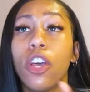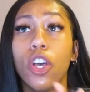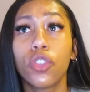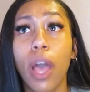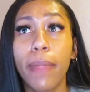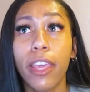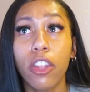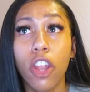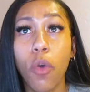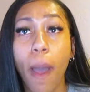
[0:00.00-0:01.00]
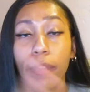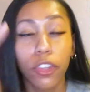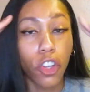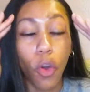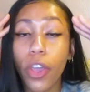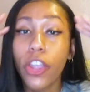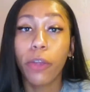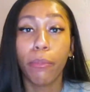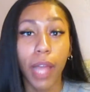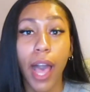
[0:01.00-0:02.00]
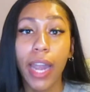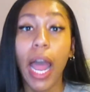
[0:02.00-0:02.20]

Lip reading: So I'm like, you know what? I'm just gonna go in here blind.